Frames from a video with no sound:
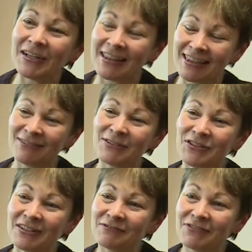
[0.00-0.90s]
I think we
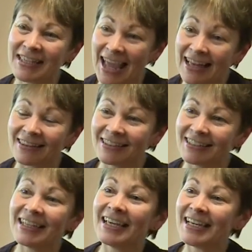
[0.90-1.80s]
shouldn't forget that,
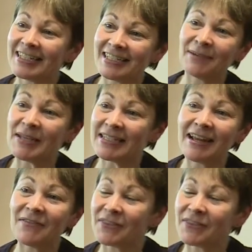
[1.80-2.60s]
to some extent,